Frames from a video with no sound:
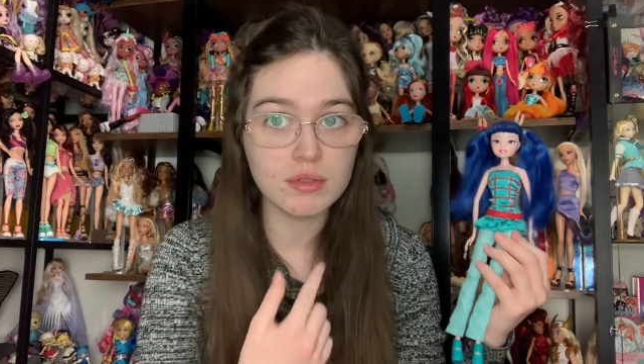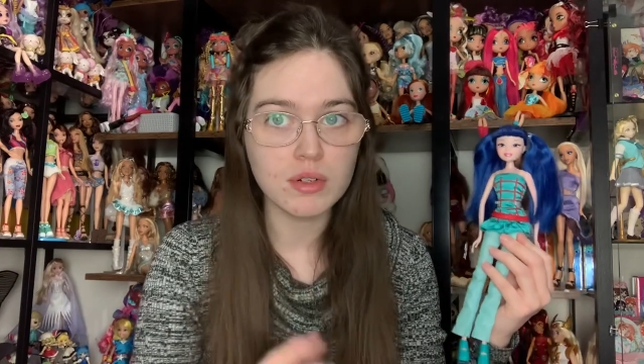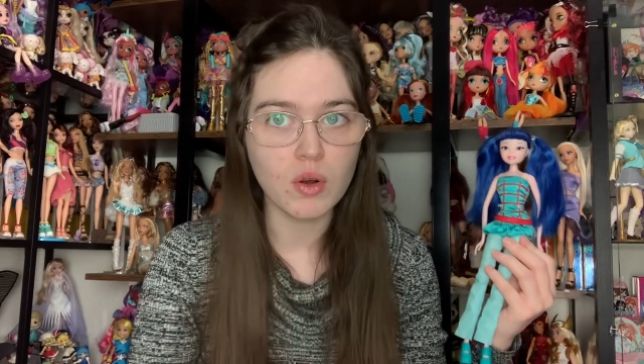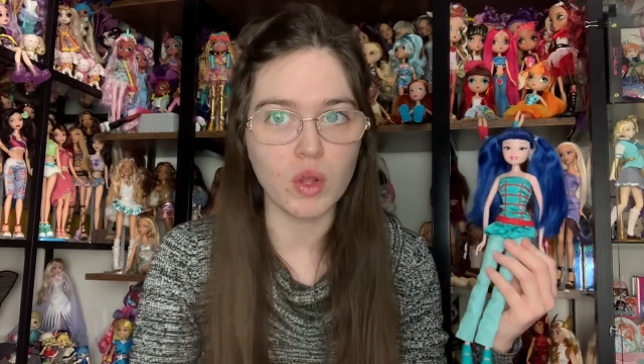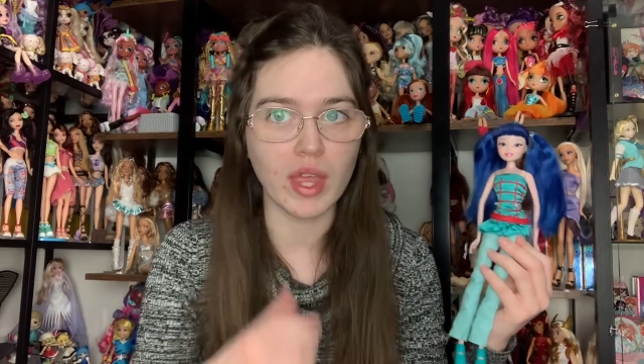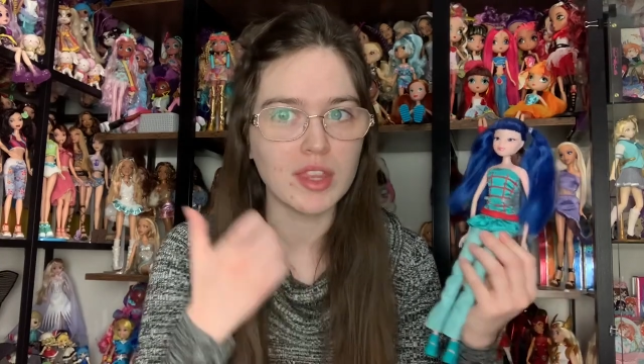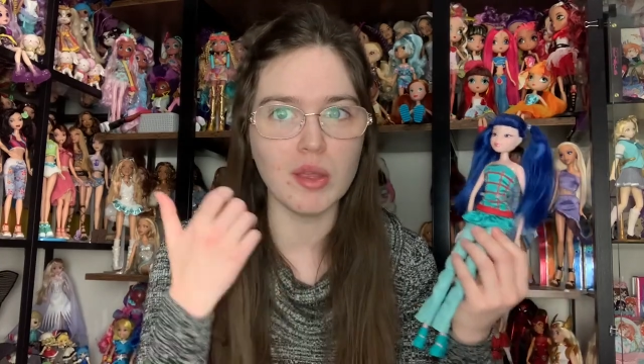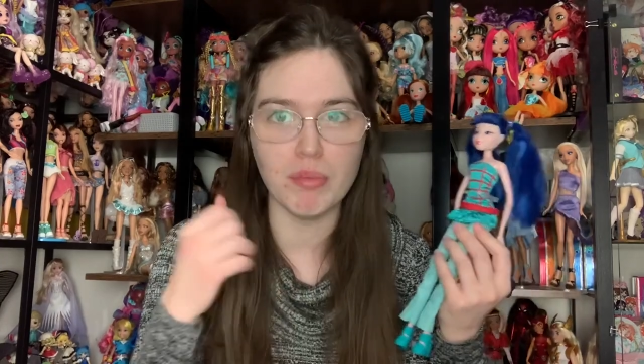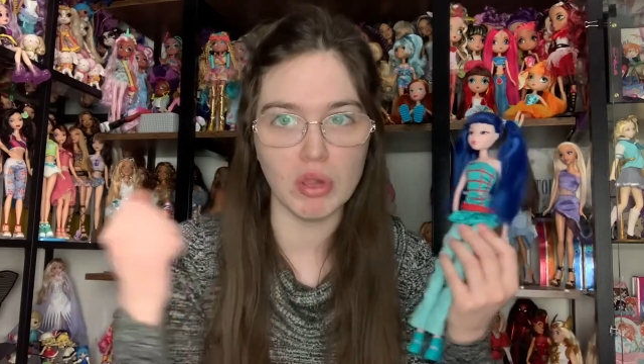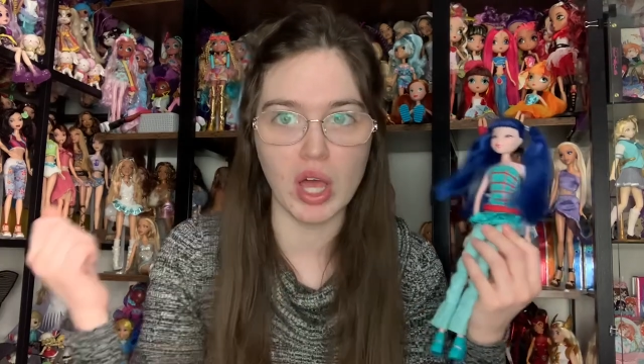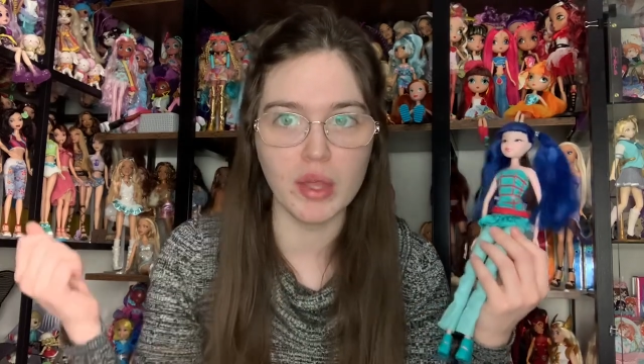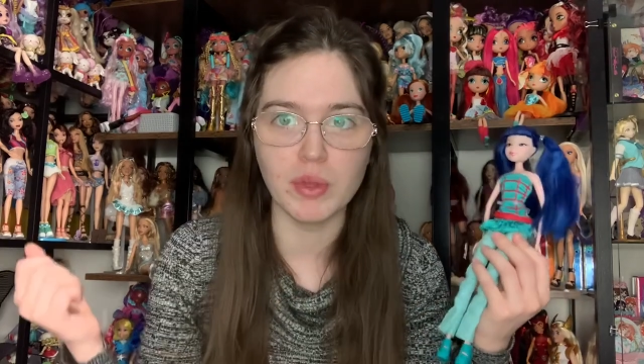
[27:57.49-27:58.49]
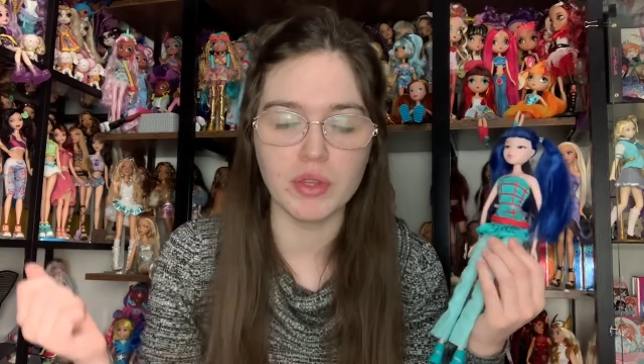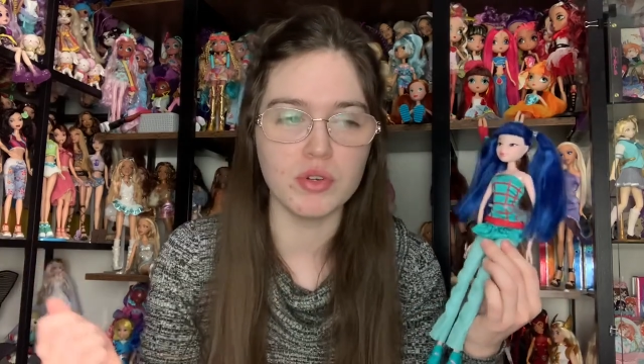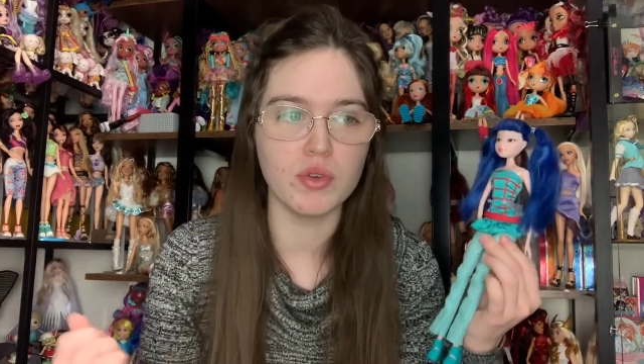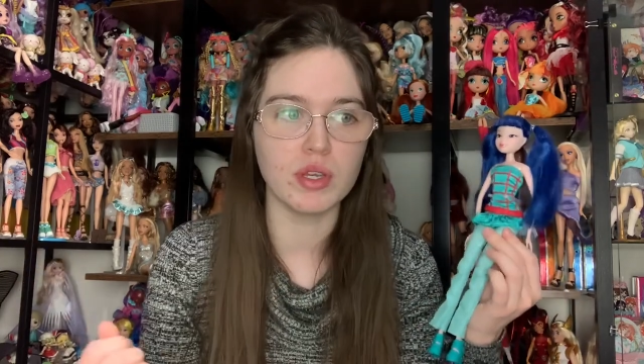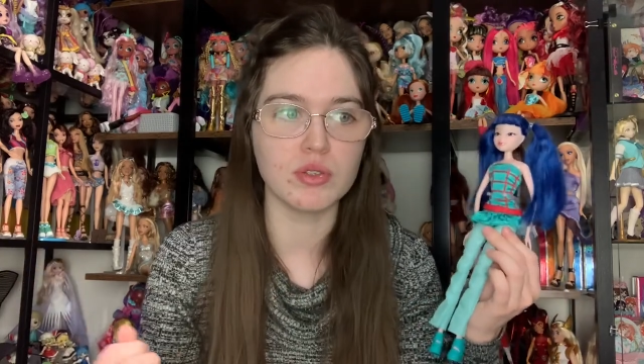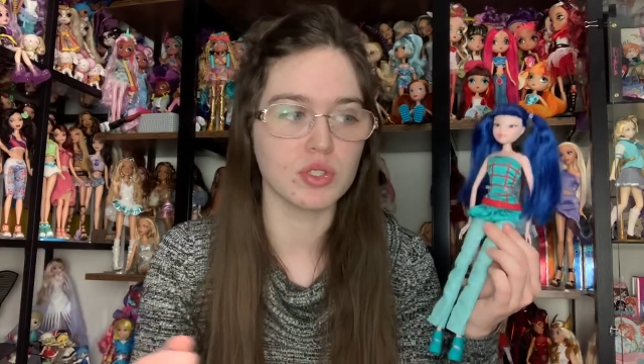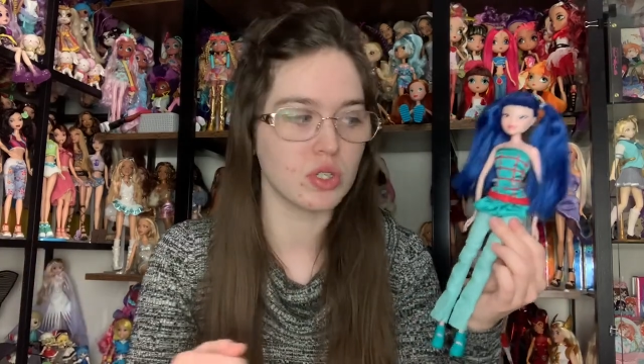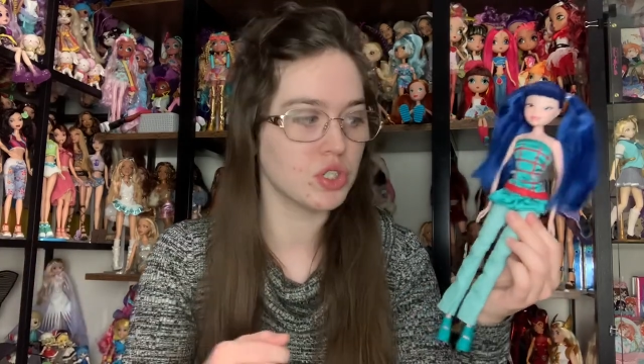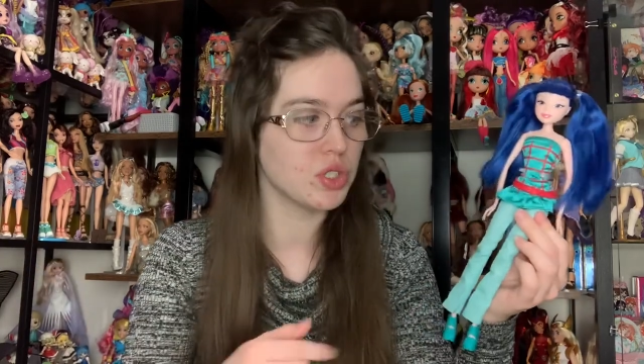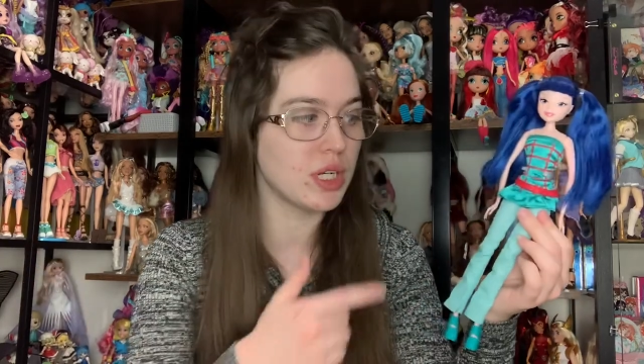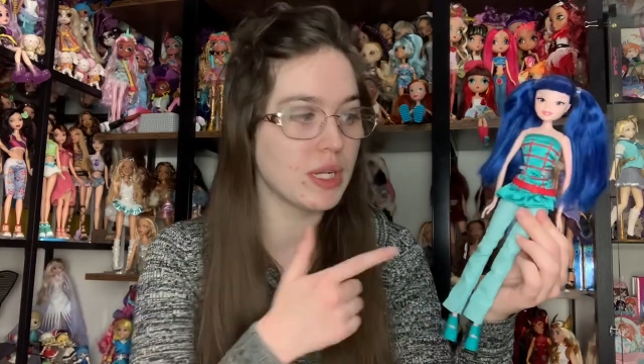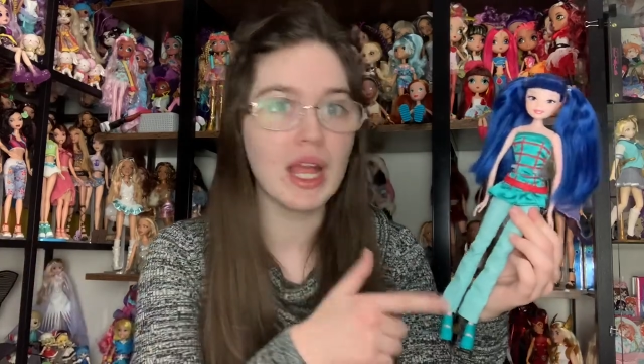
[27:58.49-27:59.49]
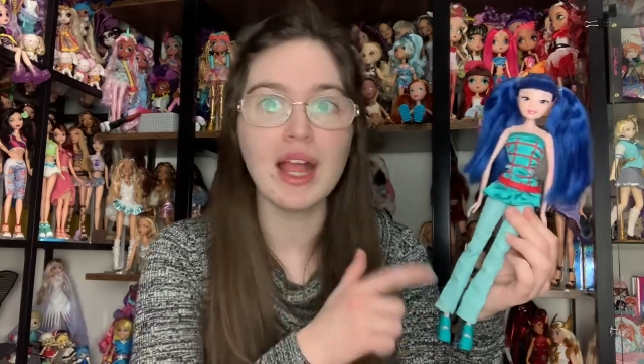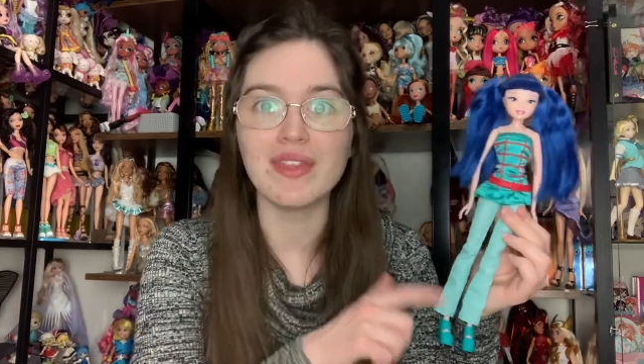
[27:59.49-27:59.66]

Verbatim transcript: or like the blood when they're doing your surgery.